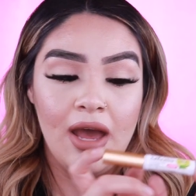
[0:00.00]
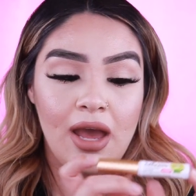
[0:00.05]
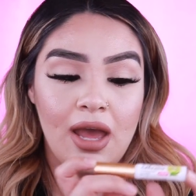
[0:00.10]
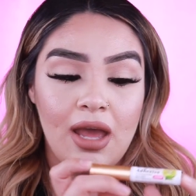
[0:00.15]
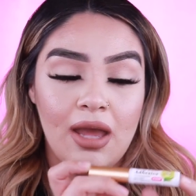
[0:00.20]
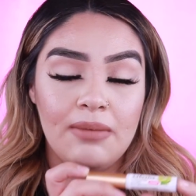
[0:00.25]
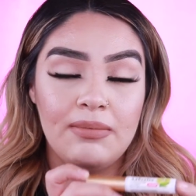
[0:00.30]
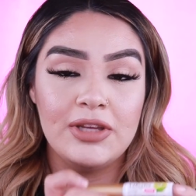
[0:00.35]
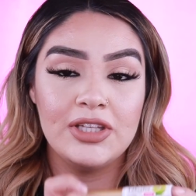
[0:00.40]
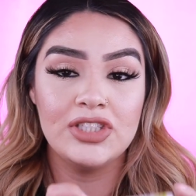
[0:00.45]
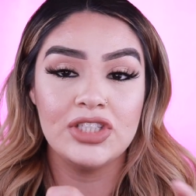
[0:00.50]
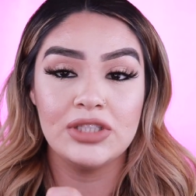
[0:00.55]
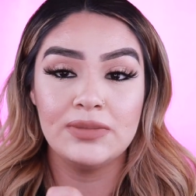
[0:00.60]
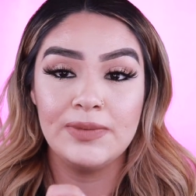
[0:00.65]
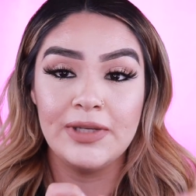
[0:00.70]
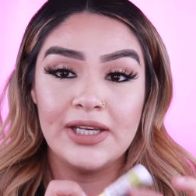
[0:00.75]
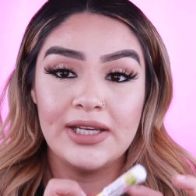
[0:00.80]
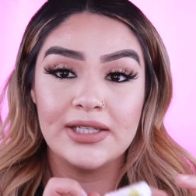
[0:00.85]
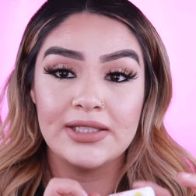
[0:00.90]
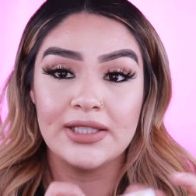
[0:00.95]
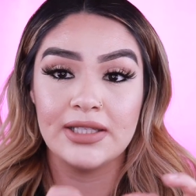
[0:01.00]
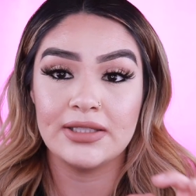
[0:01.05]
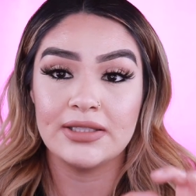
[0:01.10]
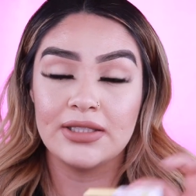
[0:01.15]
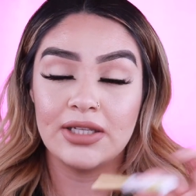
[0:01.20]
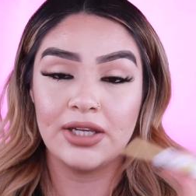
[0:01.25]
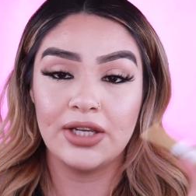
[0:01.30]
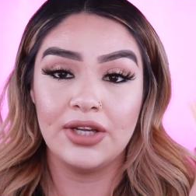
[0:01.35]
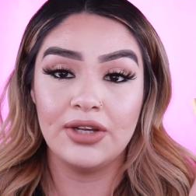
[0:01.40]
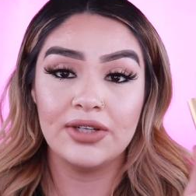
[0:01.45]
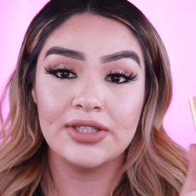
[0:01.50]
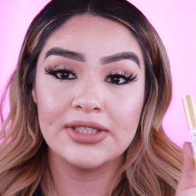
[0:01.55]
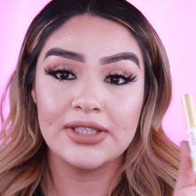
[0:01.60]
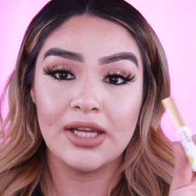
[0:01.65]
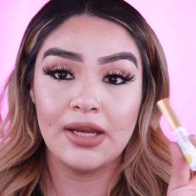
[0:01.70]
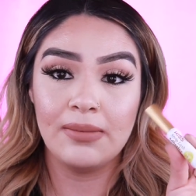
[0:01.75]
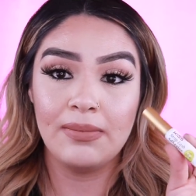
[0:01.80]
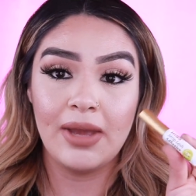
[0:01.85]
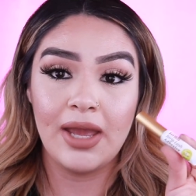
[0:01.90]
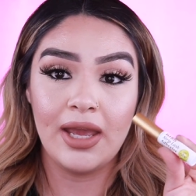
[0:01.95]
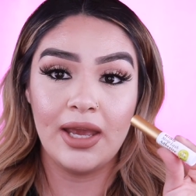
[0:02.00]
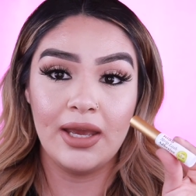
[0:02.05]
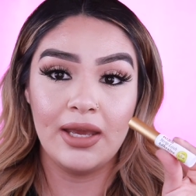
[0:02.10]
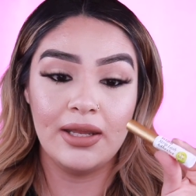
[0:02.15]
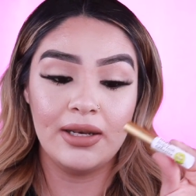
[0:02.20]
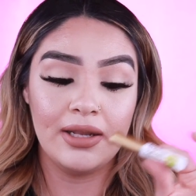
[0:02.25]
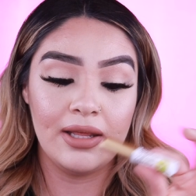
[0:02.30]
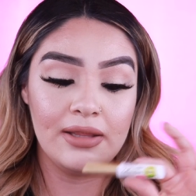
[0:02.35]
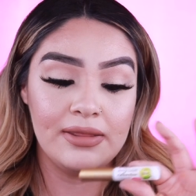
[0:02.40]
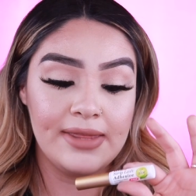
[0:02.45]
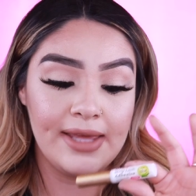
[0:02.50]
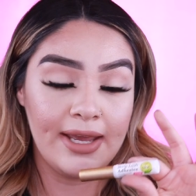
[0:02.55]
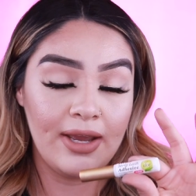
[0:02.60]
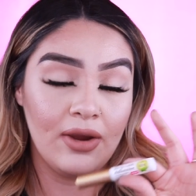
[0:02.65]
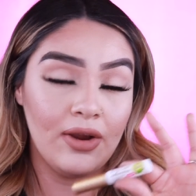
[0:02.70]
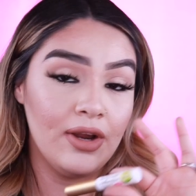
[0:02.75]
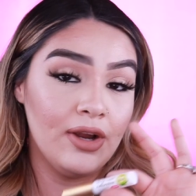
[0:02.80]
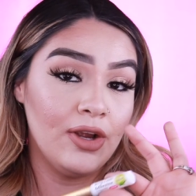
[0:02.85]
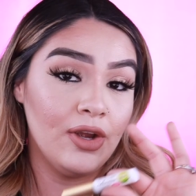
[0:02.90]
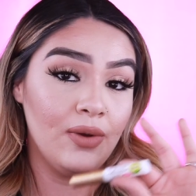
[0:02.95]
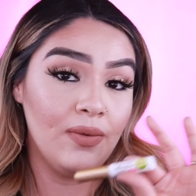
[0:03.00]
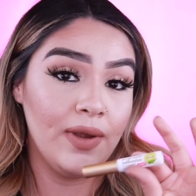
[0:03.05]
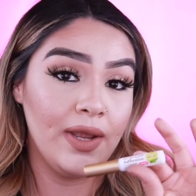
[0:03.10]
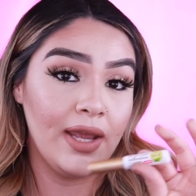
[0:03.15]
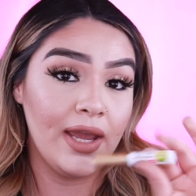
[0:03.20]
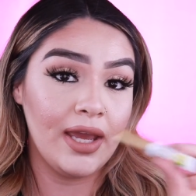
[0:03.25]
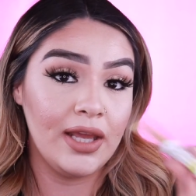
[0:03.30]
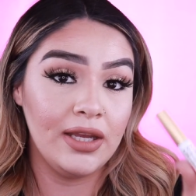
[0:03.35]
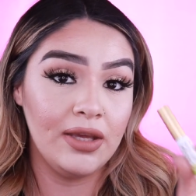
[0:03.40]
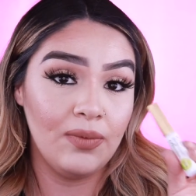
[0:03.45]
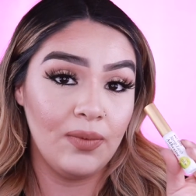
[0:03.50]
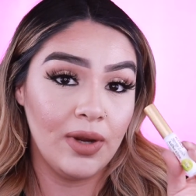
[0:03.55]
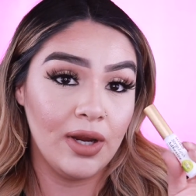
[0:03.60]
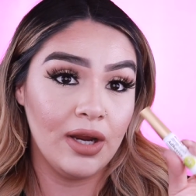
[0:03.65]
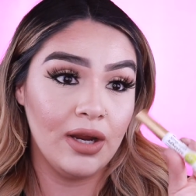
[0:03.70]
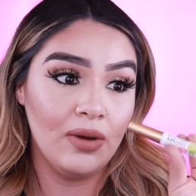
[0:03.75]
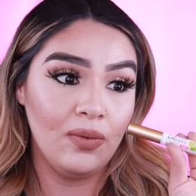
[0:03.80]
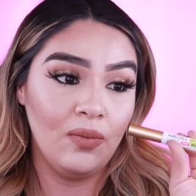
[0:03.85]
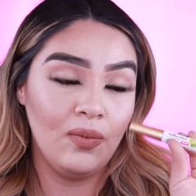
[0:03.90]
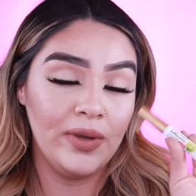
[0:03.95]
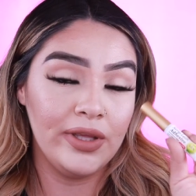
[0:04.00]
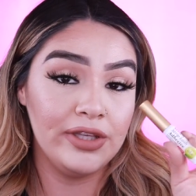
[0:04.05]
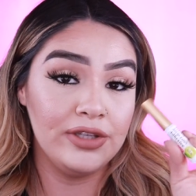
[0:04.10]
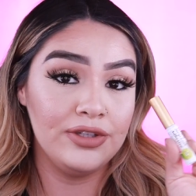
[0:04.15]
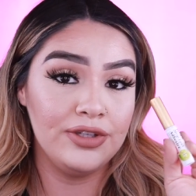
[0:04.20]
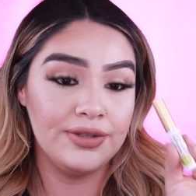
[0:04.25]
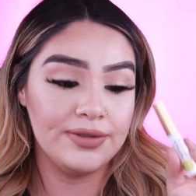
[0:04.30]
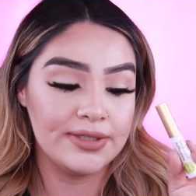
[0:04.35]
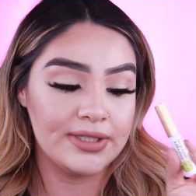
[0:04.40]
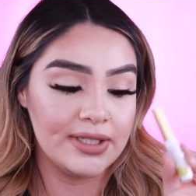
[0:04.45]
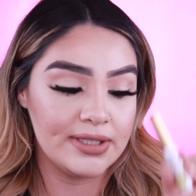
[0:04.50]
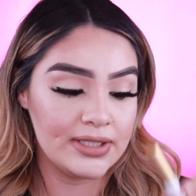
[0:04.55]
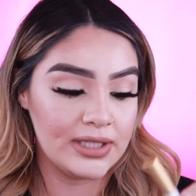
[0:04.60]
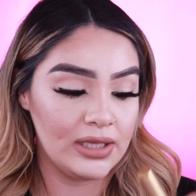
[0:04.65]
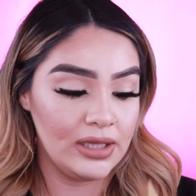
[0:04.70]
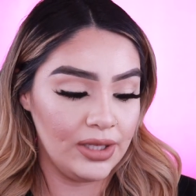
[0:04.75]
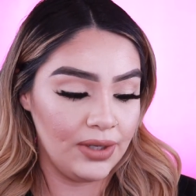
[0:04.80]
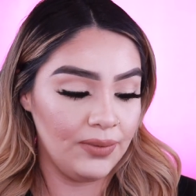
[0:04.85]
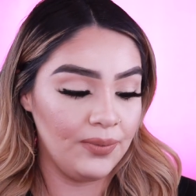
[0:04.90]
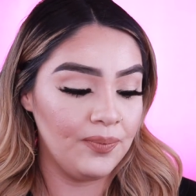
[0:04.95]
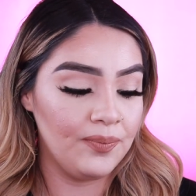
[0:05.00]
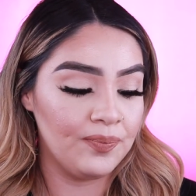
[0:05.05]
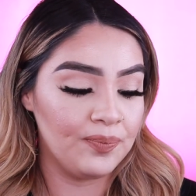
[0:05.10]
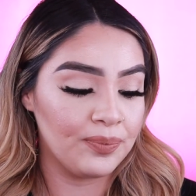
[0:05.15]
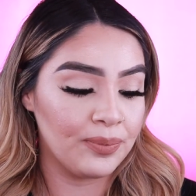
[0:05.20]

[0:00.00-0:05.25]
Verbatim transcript: um, just because it secures them and they aren't going anywhere when you use this glue.